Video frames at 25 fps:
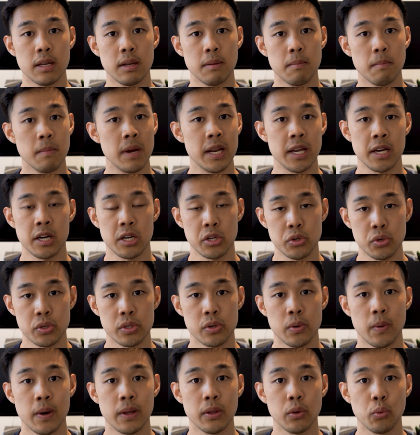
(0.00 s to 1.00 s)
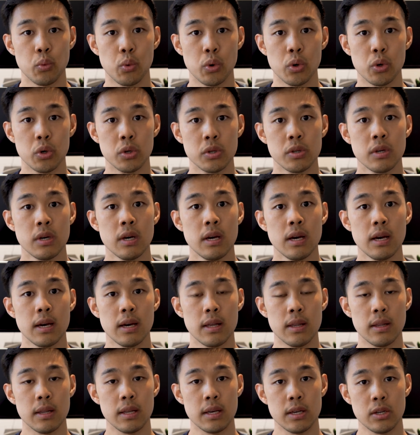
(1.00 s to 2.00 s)
in many countries around the world
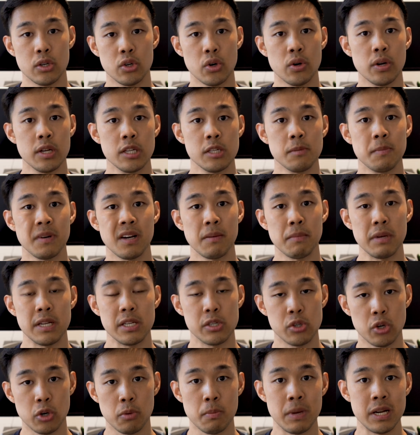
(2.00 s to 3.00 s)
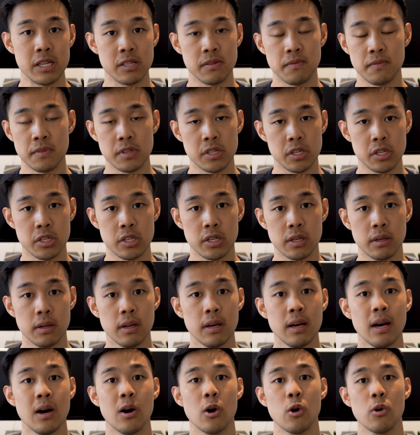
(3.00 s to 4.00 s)
in the journey to become an internal medicine physician.
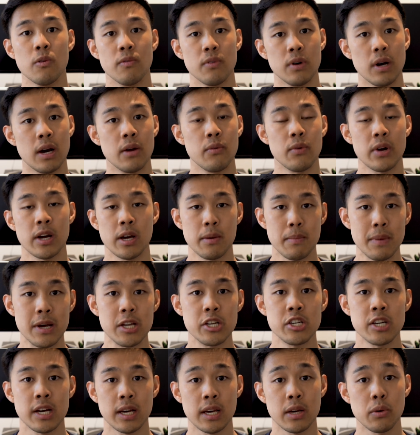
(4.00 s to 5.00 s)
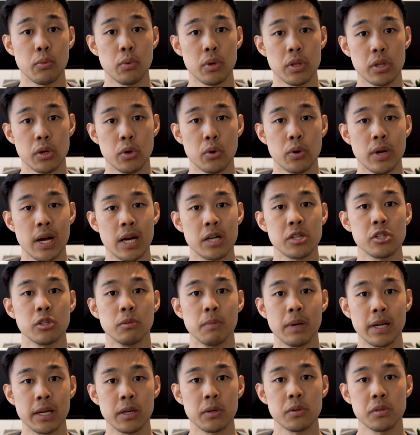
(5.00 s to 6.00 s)
However, I'd recommend checking with your national
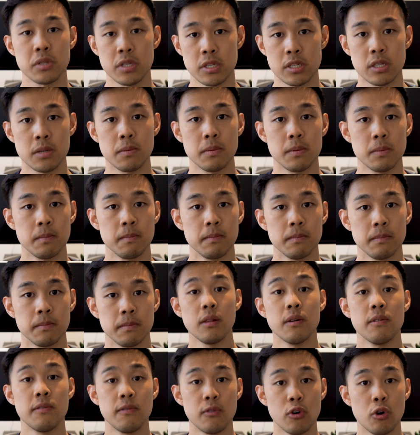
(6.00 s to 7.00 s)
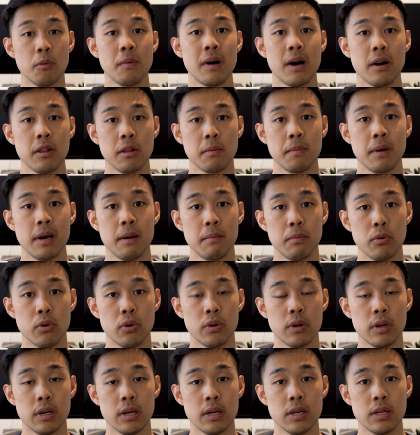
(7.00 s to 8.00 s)
medical system. The format of the
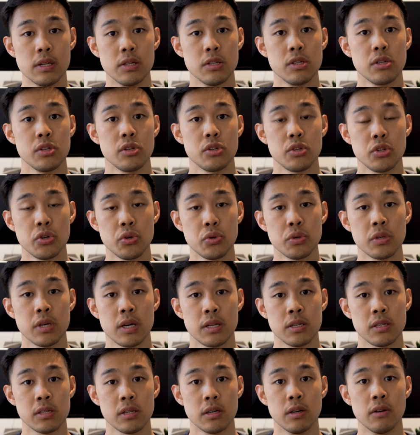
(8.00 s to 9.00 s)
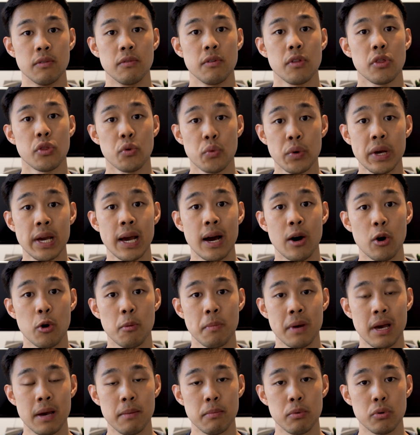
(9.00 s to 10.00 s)
paper is two sets of 3-hour
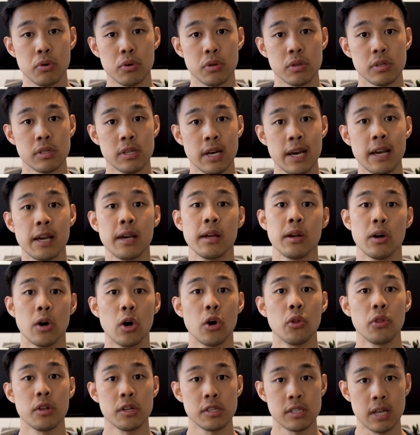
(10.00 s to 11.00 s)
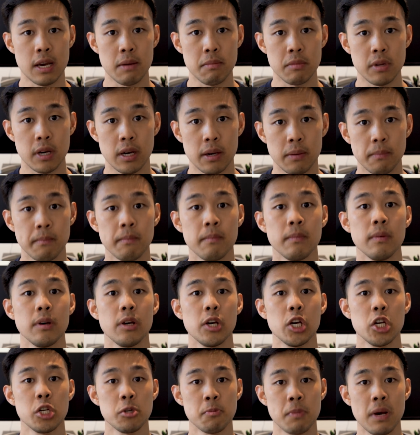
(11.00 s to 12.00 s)
papers taken on the same day,
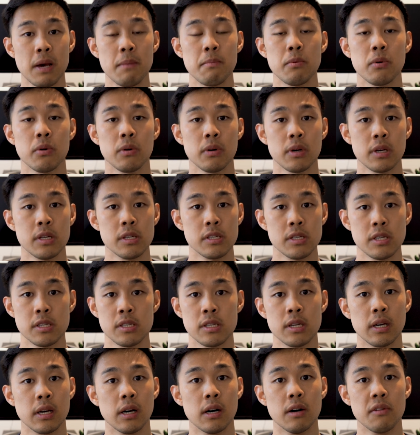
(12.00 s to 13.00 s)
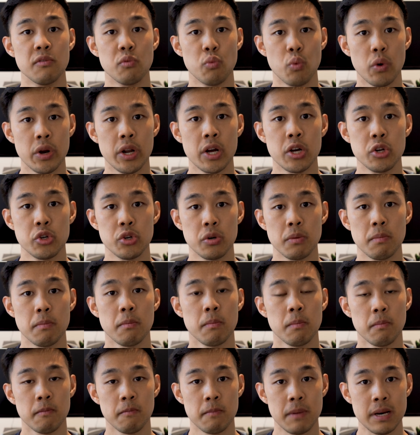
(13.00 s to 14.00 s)
each paper consisting of 100
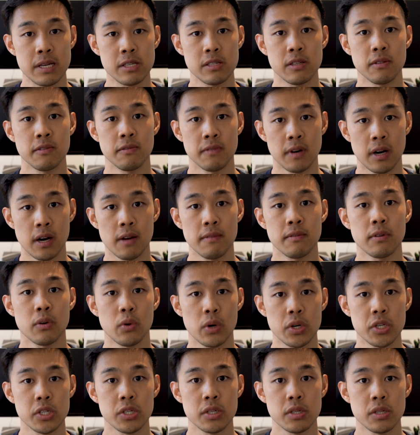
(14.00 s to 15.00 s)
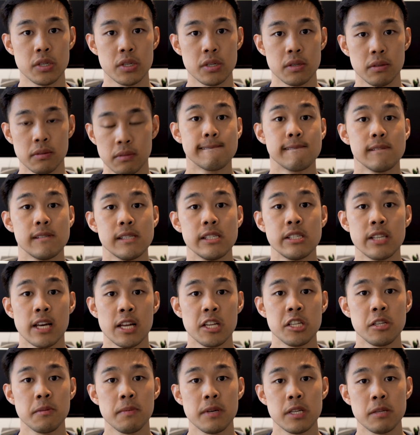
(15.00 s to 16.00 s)
best of 5 questions. This
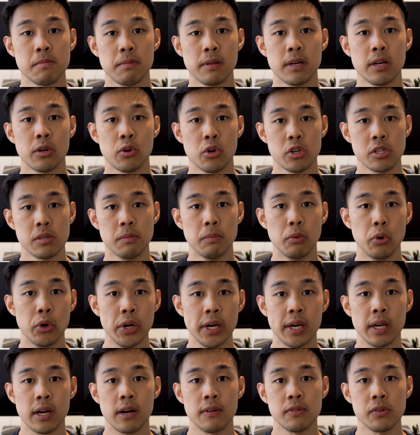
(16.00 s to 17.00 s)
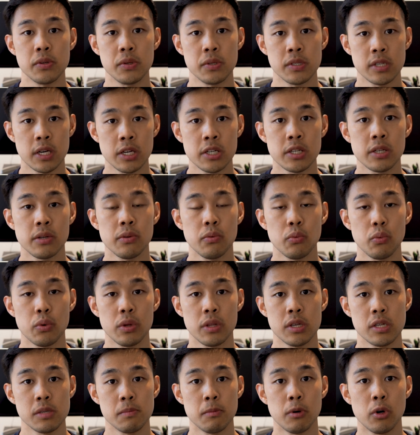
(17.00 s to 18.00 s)
tends to be split across a morning and afternoon session
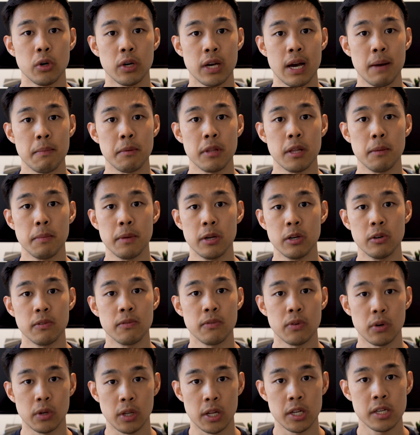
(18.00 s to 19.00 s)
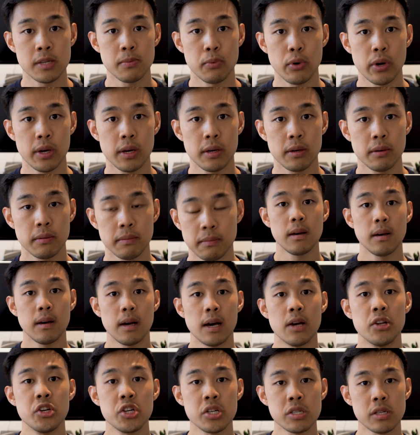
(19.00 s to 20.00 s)
with a small gap in the middle for a lunch break.
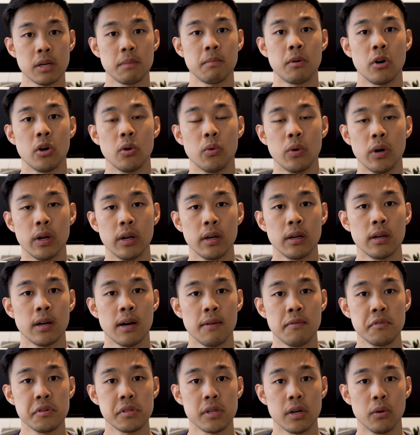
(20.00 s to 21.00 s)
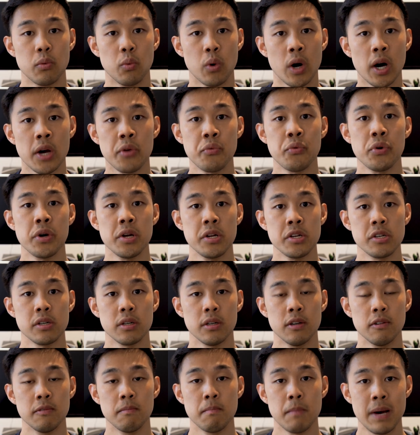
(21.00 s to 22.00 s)
And just like Part 1, covers a wide range
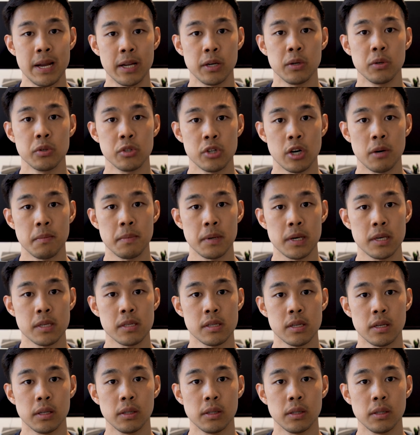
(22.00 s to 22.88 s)
of medical topics,